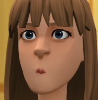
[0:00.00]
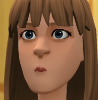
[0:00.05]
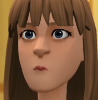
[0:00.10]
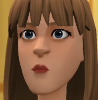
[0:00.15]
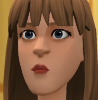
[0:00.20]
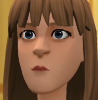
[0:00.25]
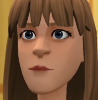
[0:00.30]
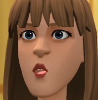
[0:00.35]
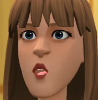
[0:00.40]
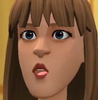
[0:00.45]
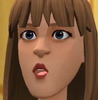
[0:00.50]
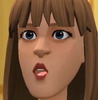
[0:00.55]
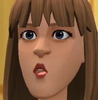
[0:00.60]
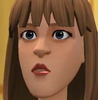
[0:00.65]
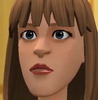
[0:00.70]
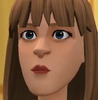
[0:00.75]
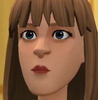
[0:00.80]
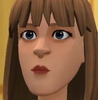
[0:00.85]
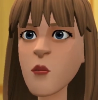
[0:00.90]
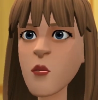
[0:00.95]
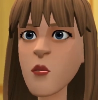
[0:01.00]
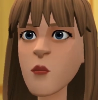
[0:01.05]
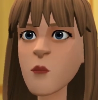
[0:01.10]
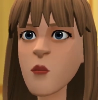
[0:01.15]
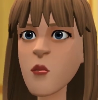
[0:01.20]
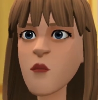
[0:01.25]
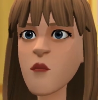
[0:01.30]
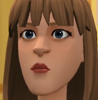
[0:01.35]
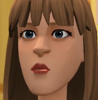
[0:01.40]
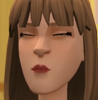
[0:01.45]
Hey kids,
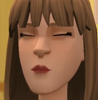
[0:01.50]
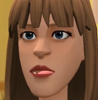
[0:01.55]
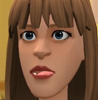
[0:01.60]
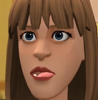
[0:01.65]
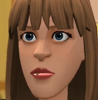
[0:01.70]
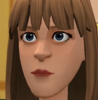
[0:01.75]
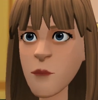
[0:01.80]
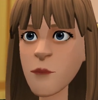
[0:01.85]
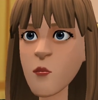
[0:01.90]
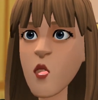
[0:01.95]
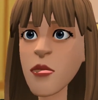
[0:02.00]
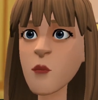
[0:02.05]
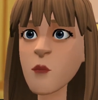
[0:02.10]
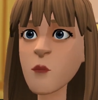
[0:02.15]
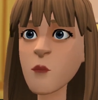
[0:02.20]
breakfast is ready.